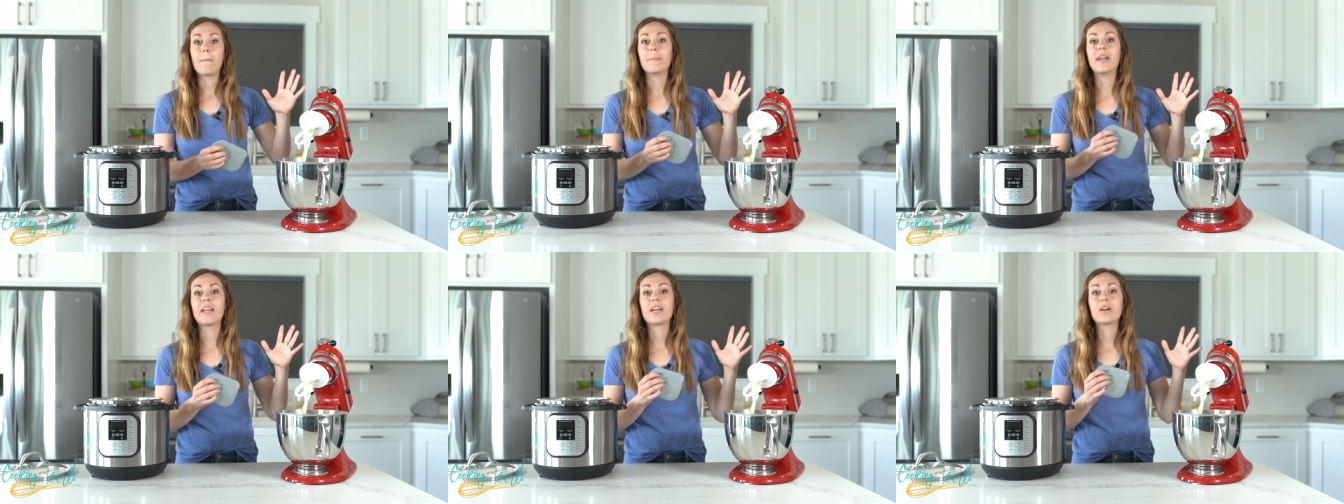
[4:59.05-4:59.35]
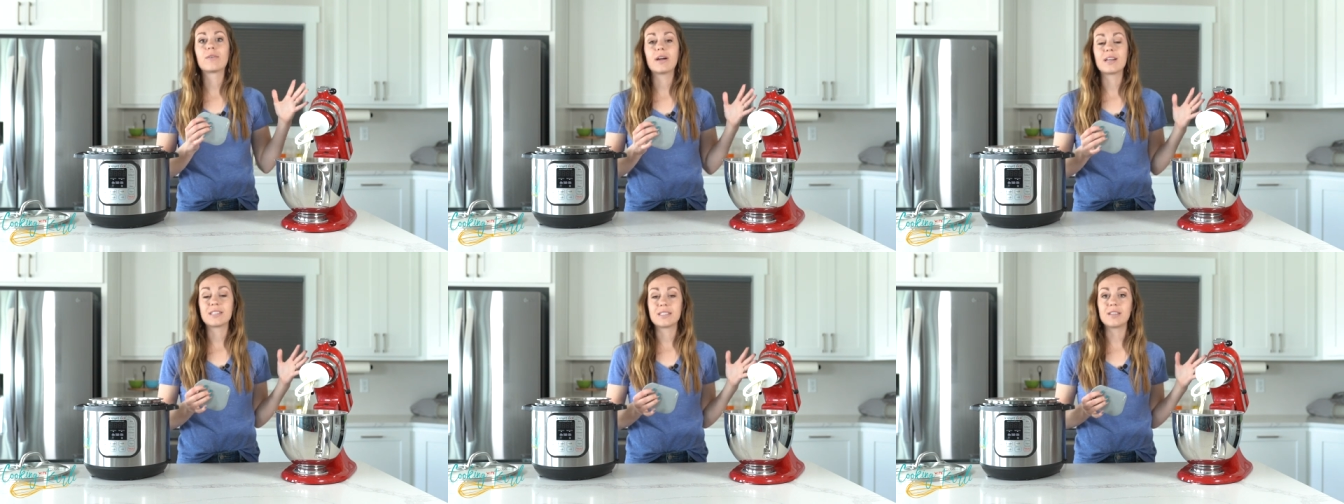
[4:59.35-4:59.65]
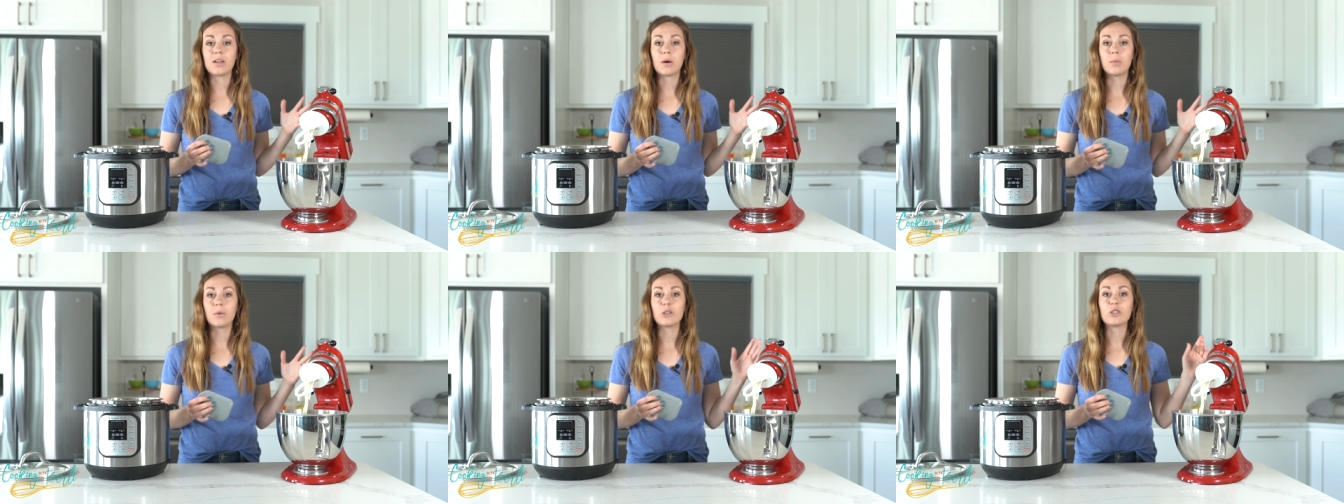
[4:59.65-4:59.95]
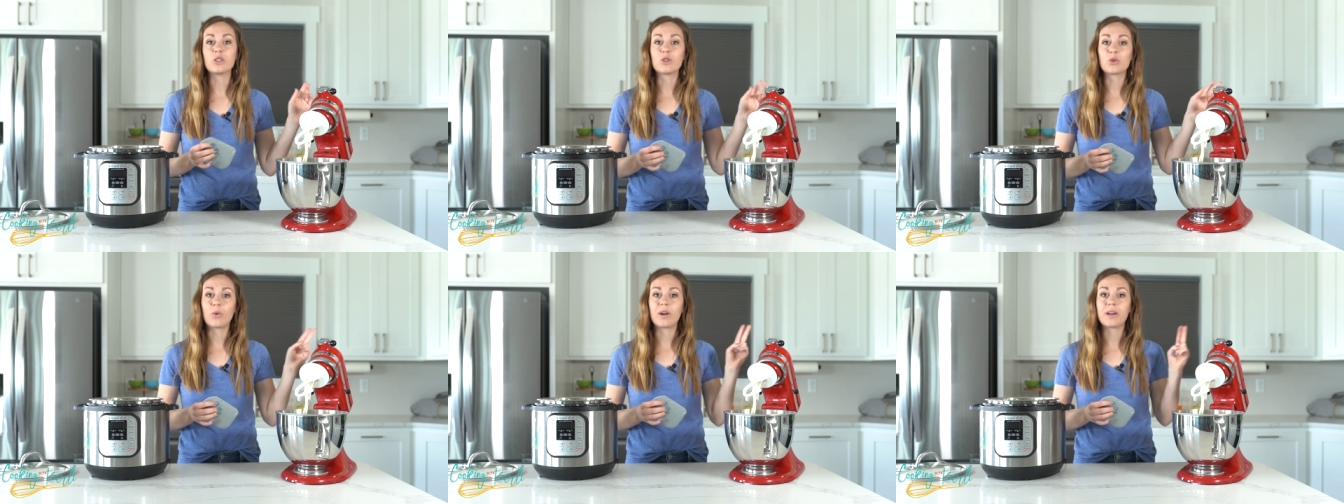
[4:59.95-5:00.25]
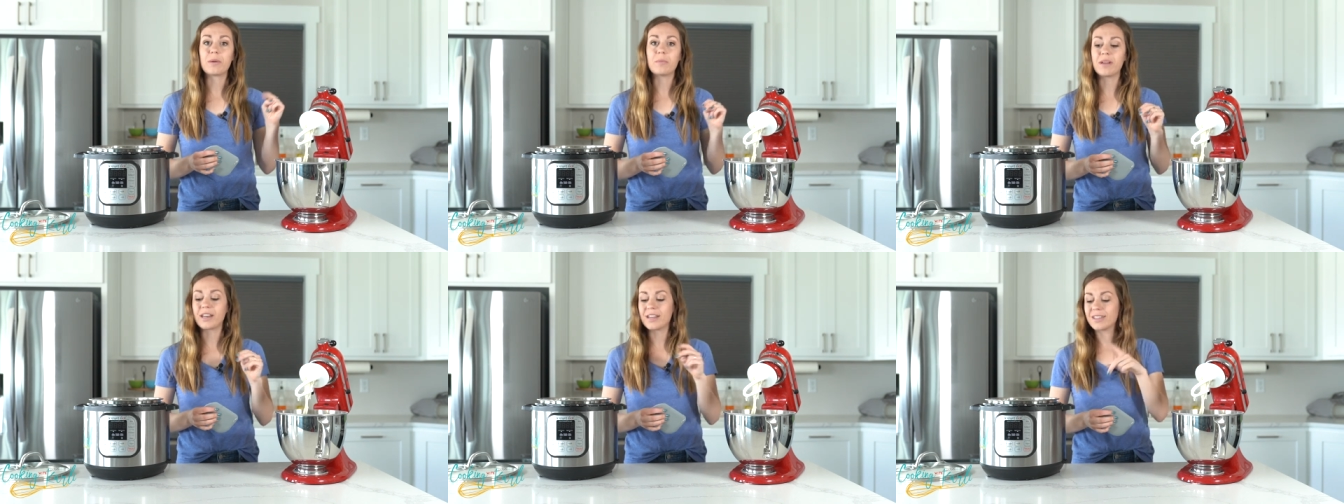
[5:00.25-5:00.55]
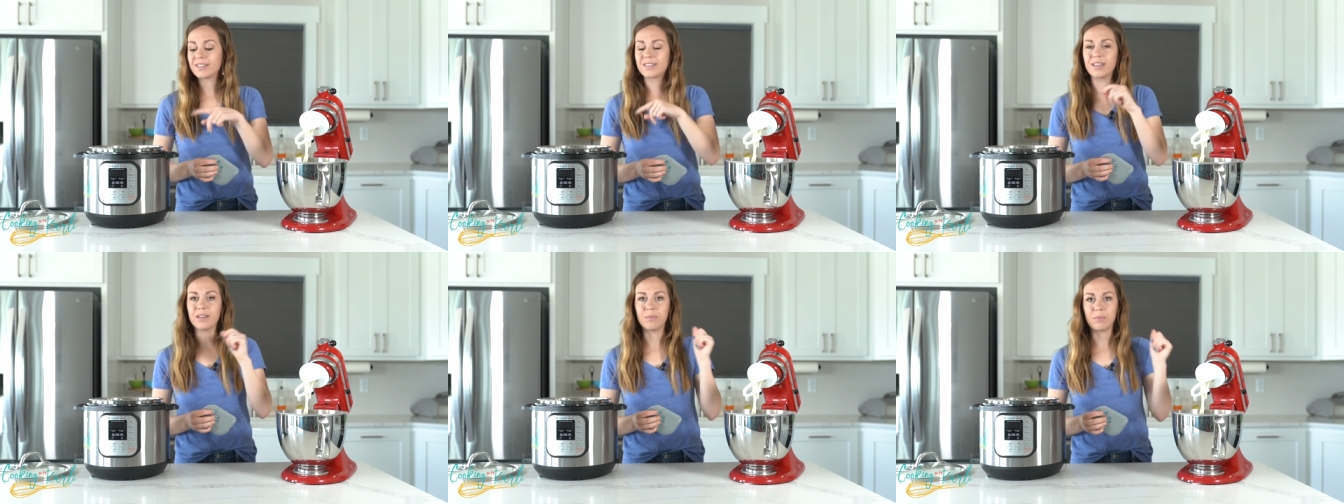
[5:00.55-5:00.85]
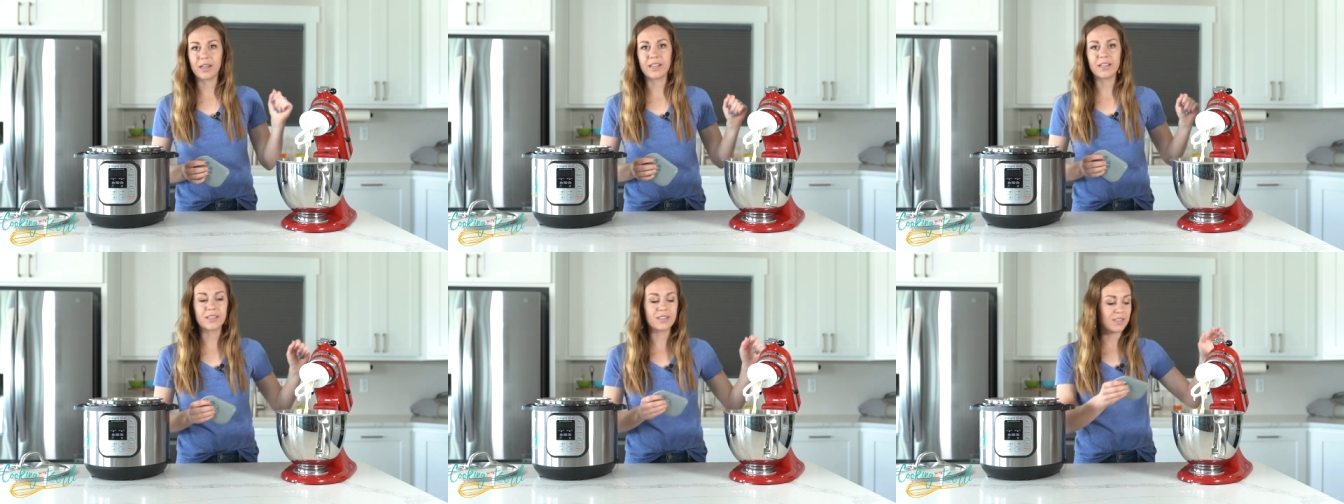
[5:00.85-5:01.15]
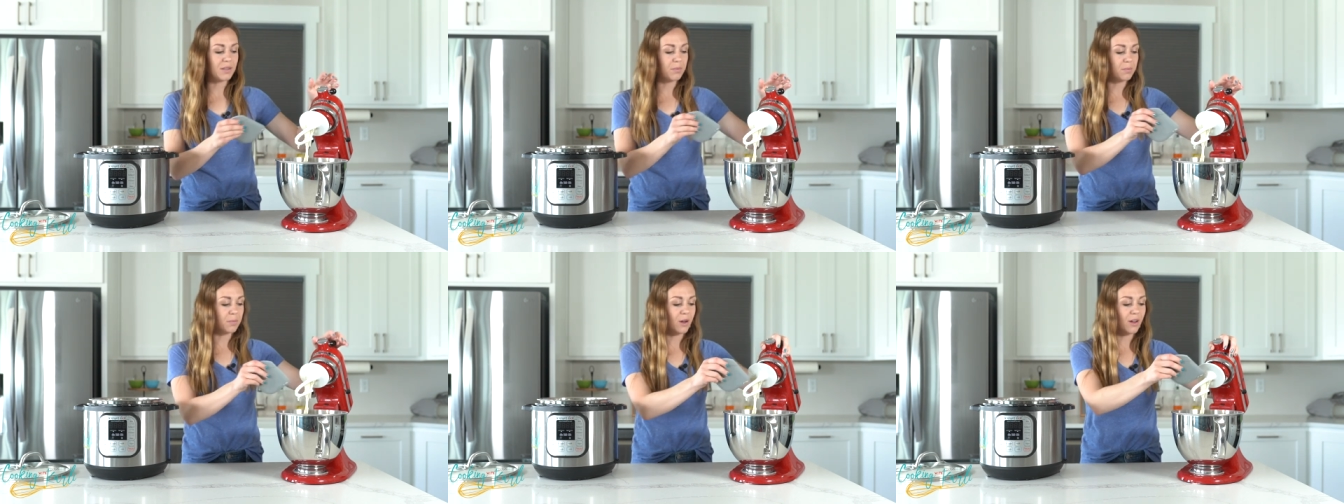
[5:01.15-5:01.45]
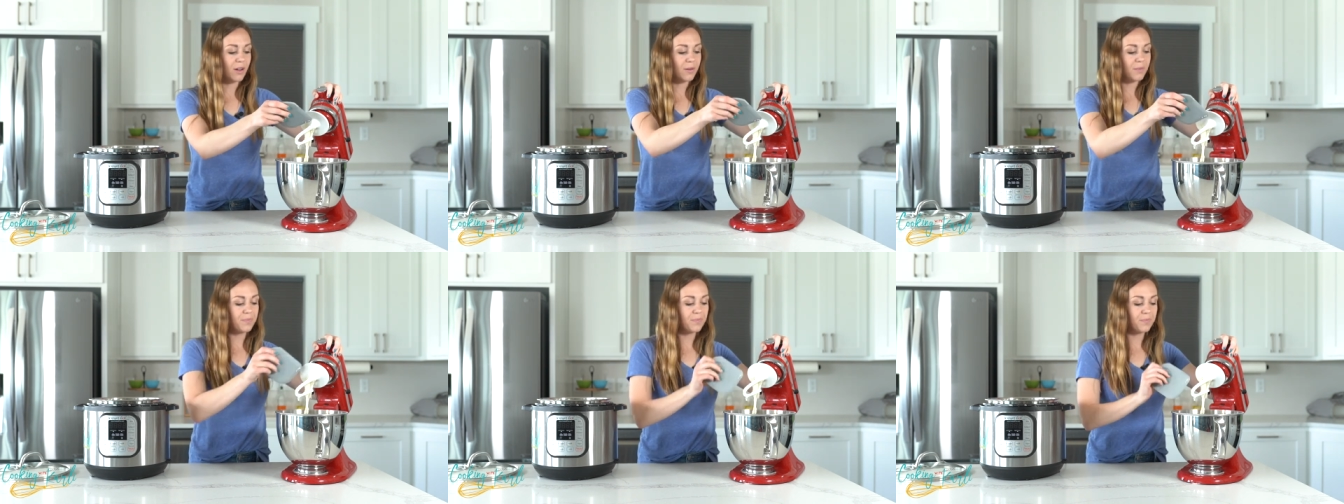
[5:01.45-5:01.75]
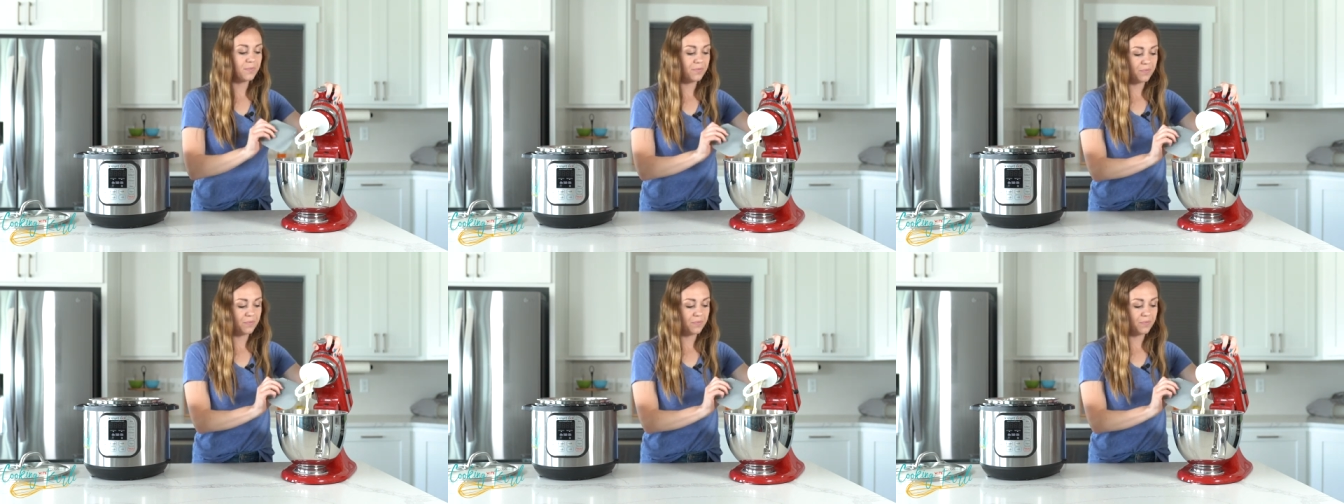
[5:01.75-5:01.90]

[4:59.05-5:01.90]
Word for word: make it rise to double in 20 minutes in my Instant Pot.